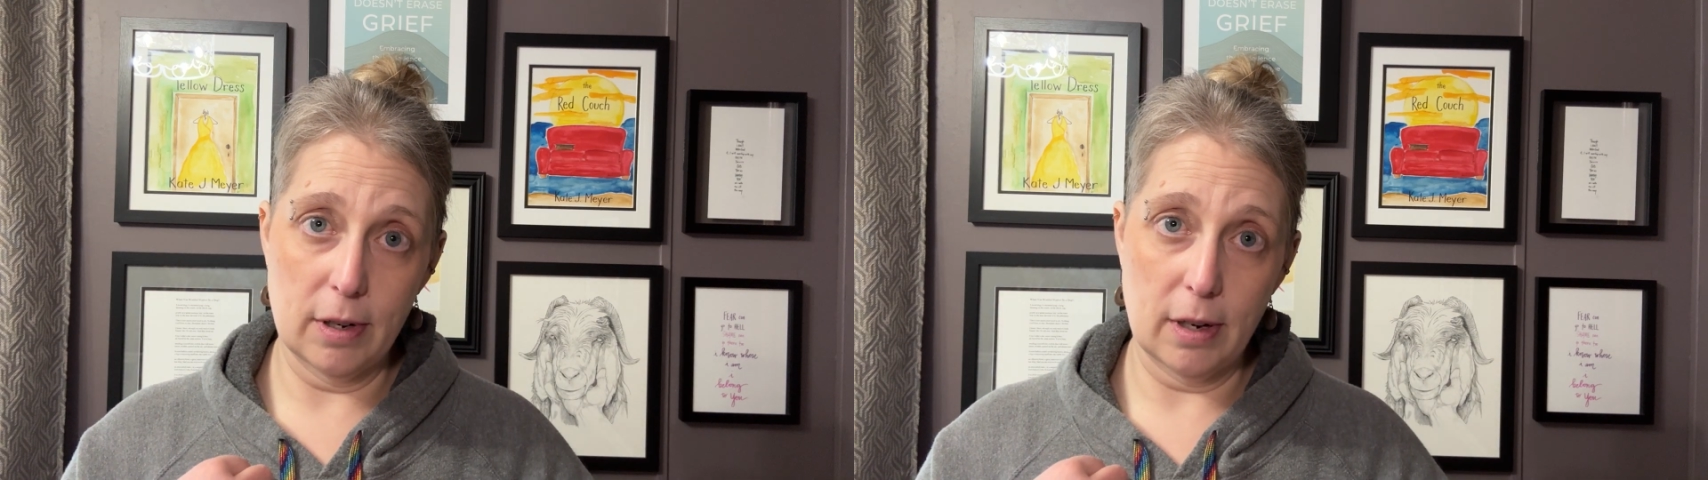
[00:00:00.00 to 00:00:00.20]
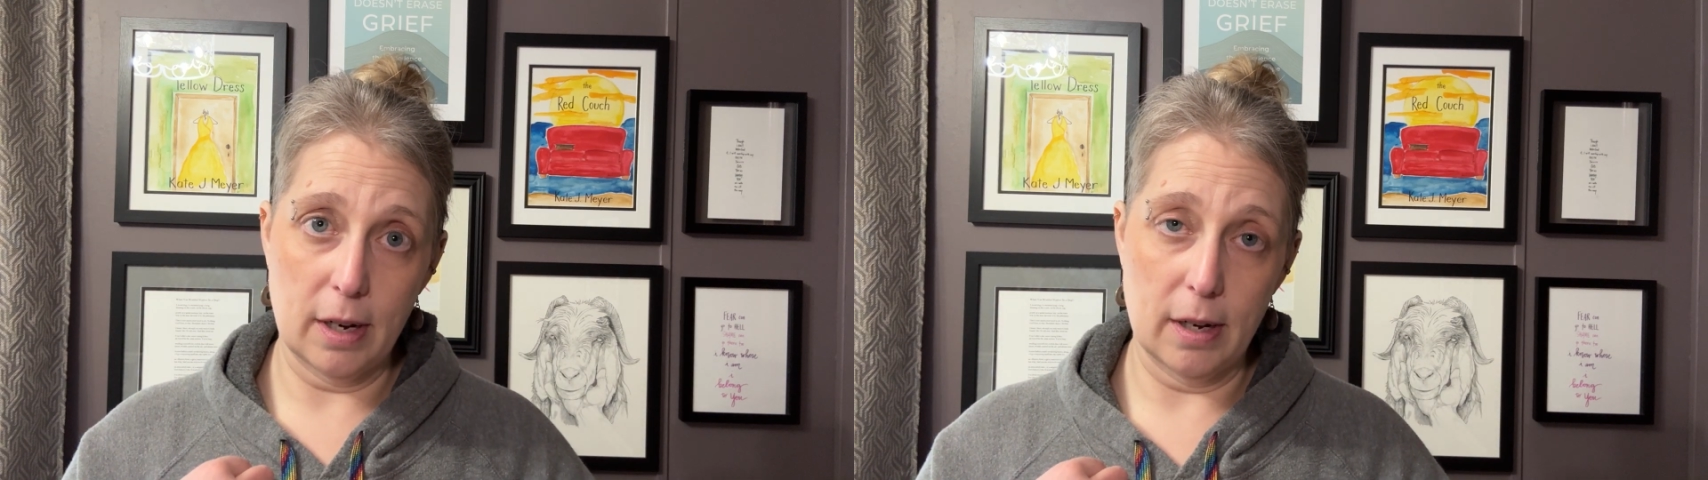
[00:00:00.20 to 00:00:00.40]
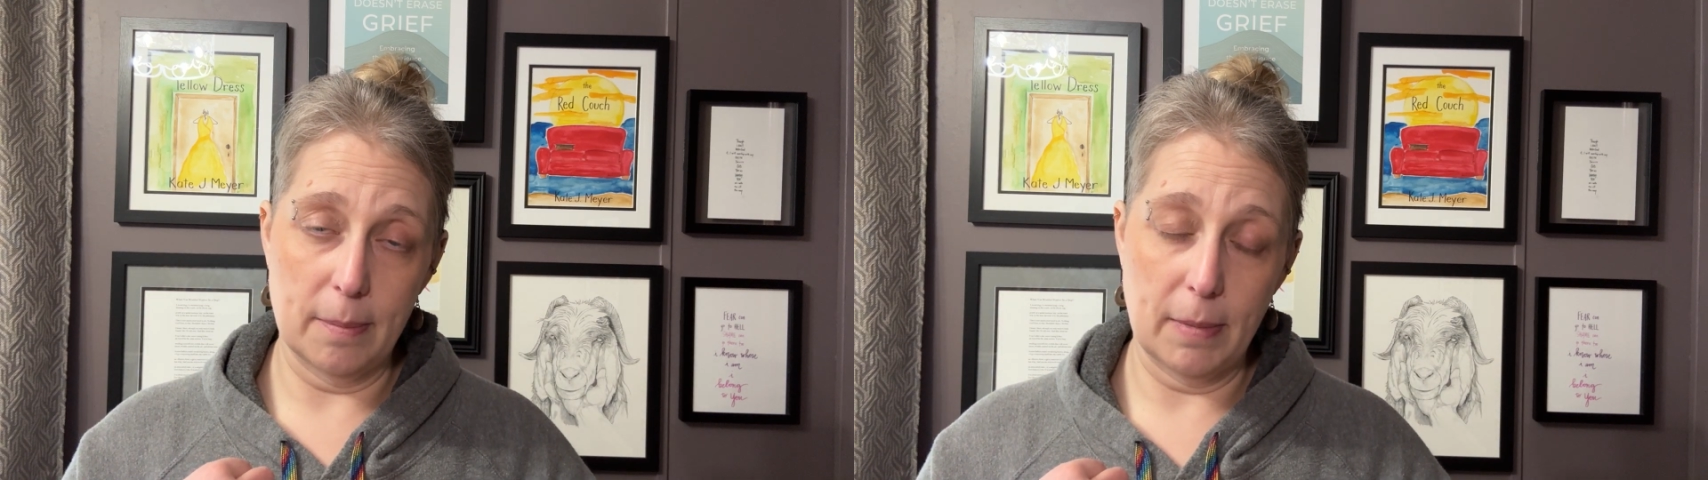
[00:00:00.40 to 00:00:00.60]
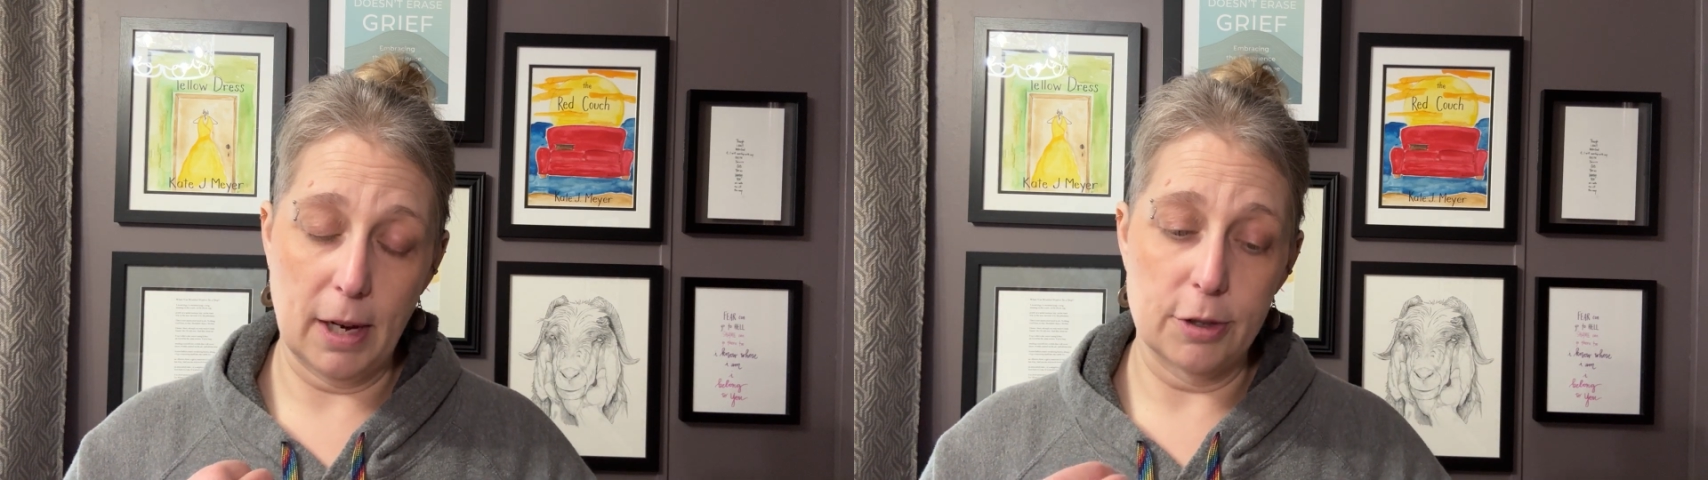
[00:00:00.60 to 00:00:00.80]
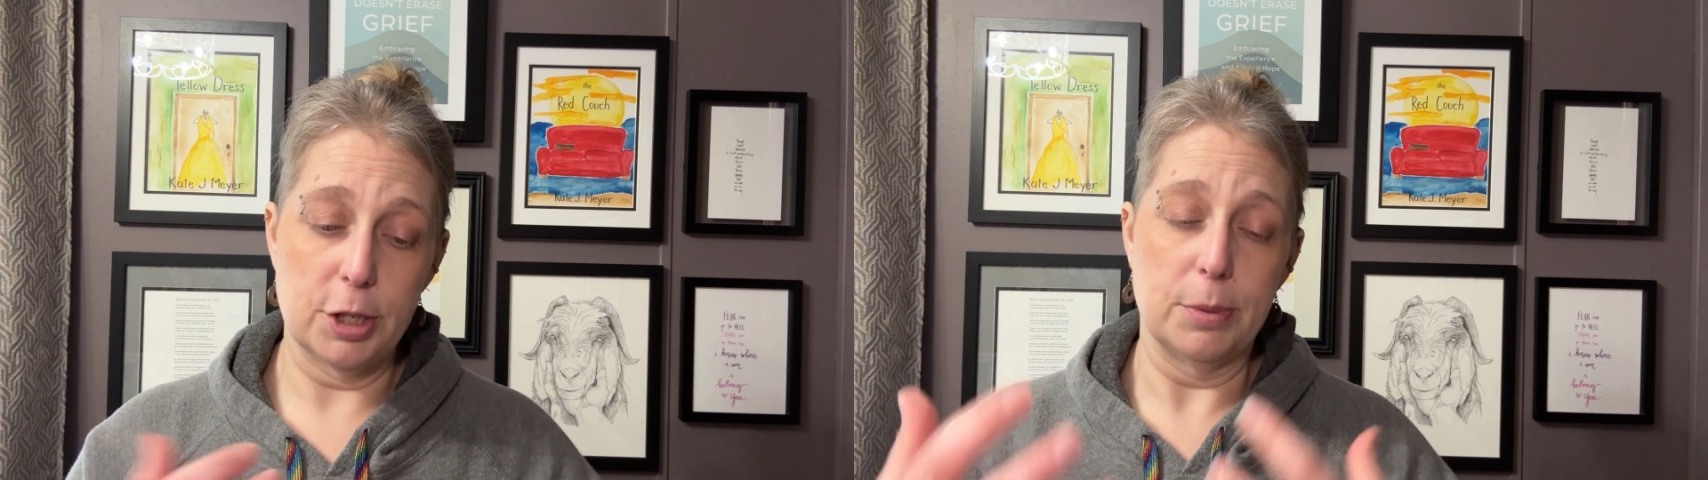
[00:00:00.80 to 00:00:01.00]

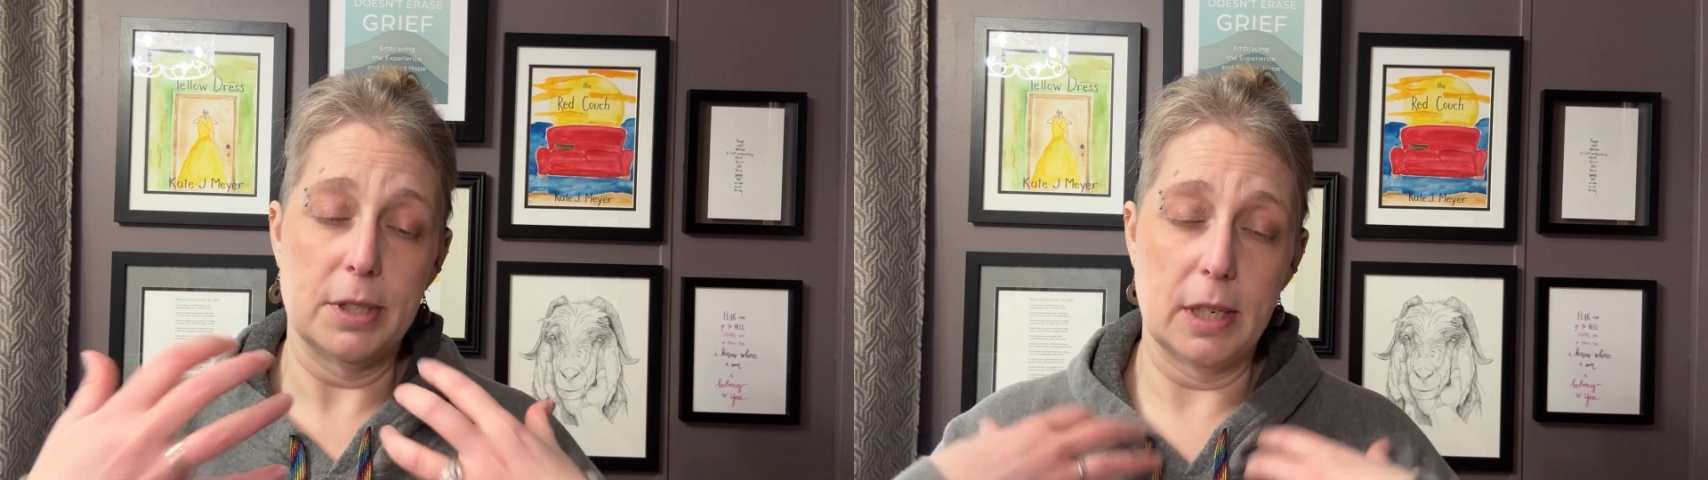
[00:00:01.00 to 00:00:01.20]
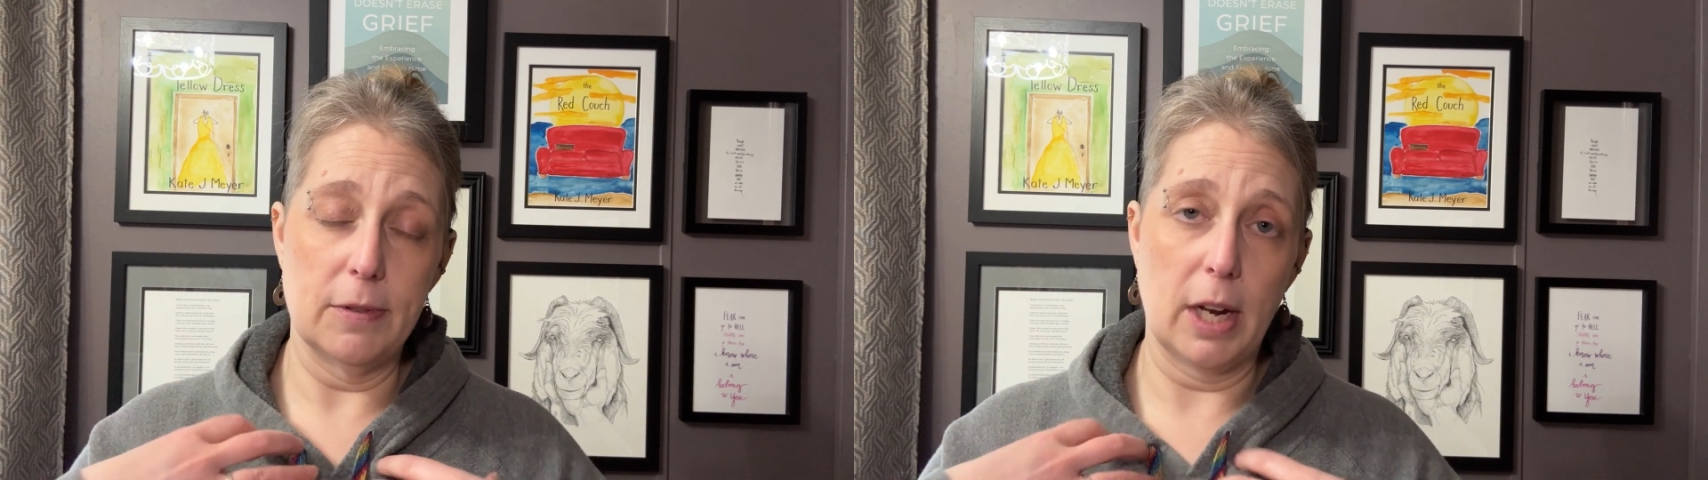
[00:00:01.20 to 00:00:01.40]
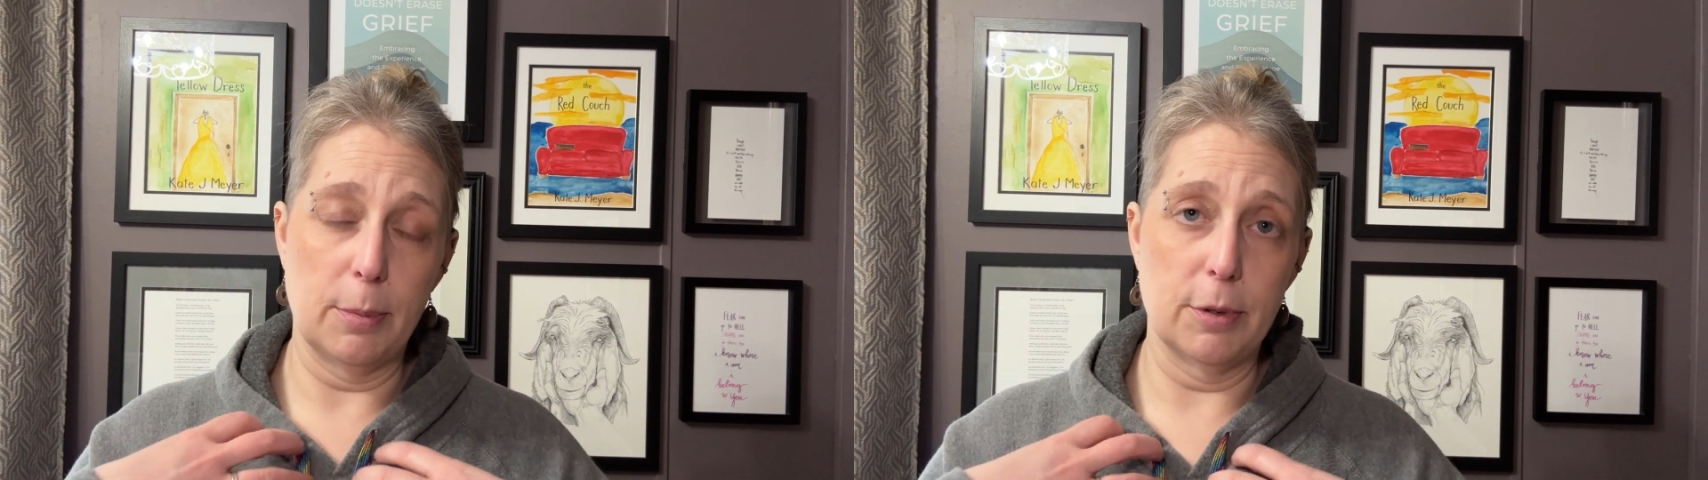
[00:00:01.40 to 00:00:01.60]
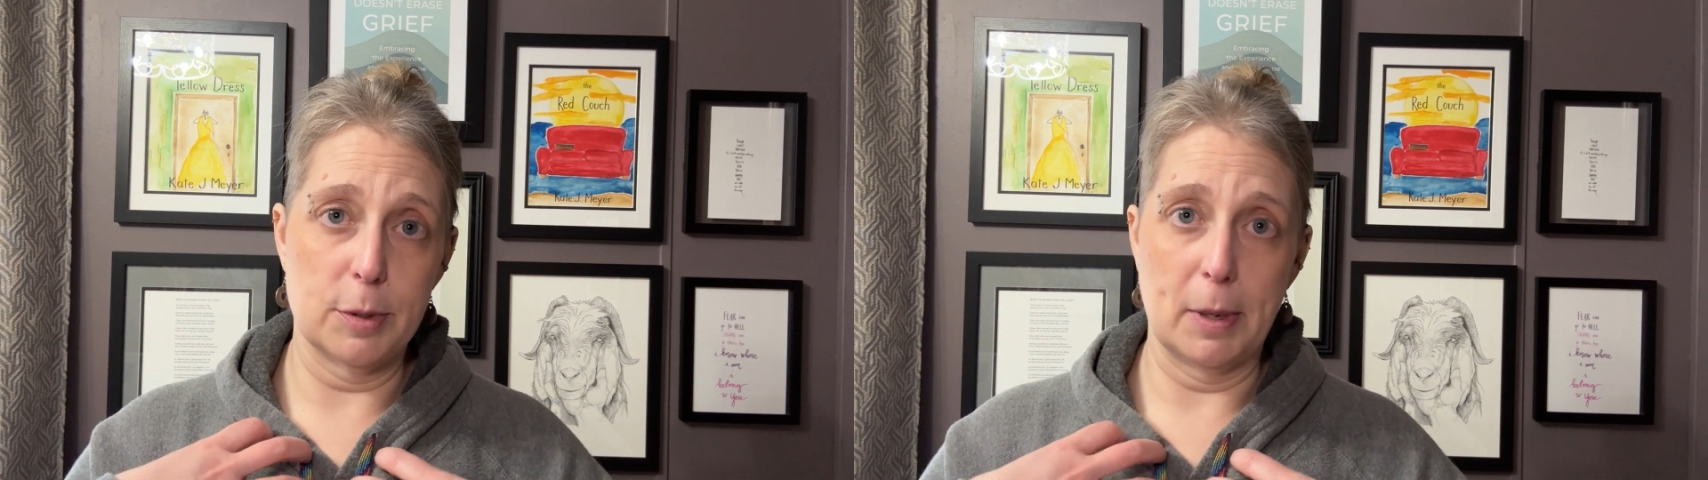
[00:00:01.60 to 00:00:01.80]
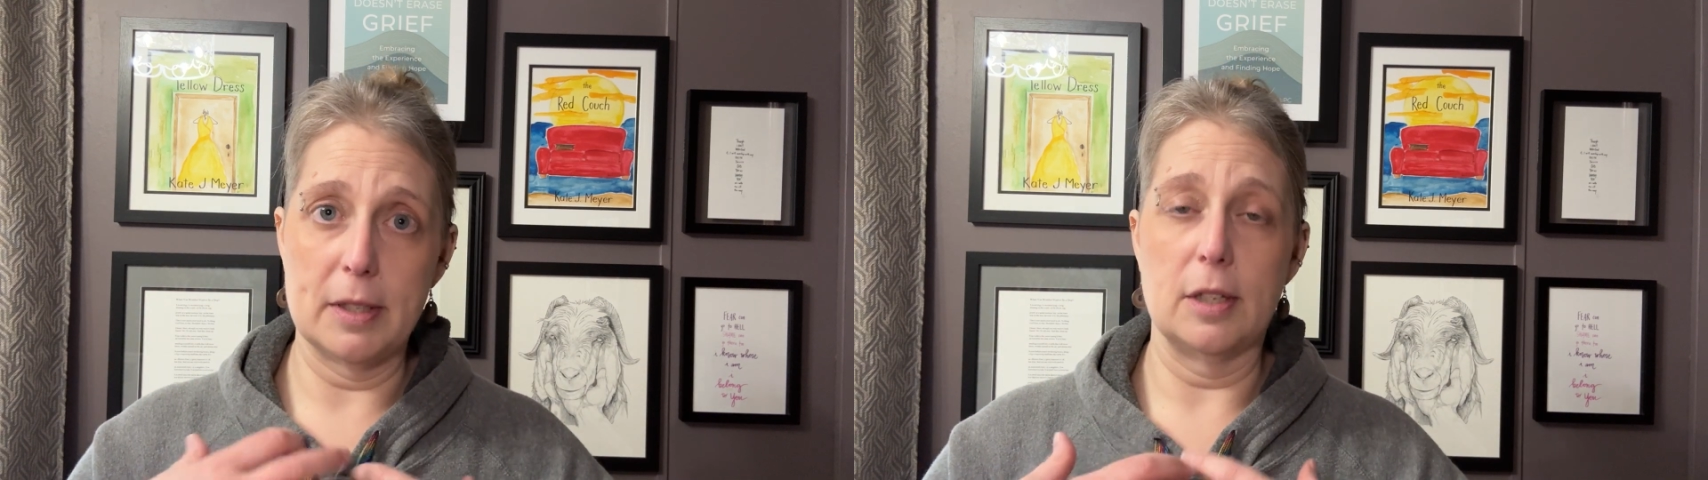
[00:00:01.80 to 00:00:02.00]
how she received Gabriel's
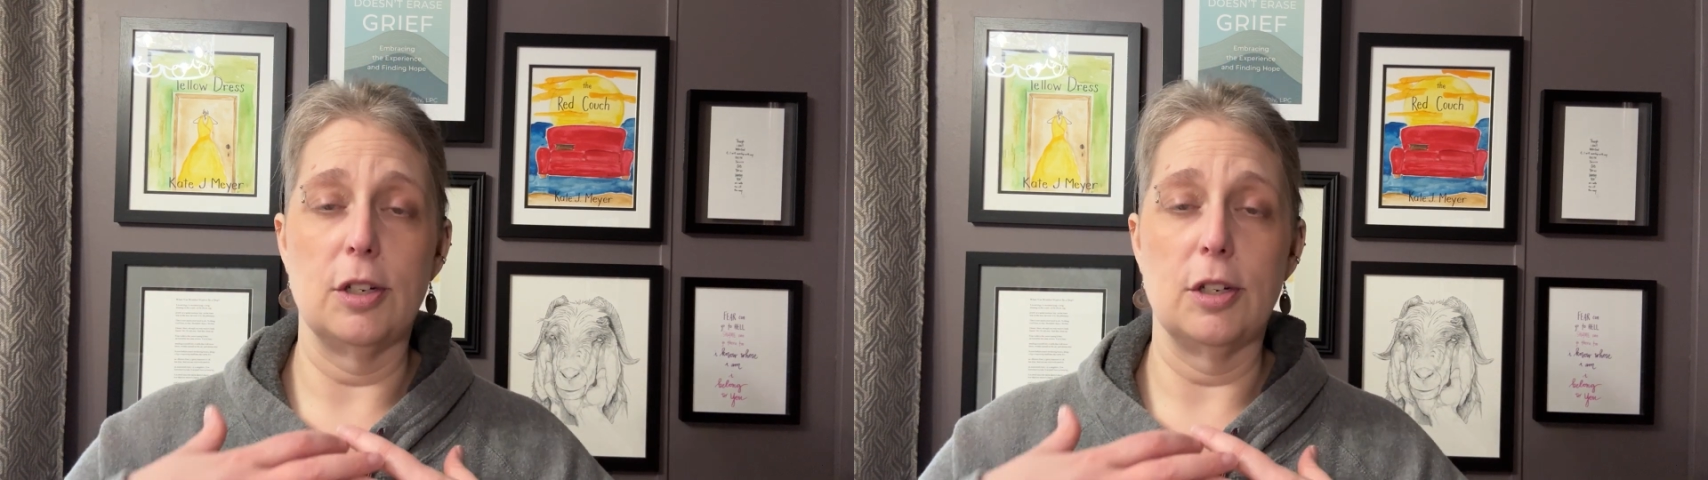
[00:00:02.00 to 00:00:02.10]
message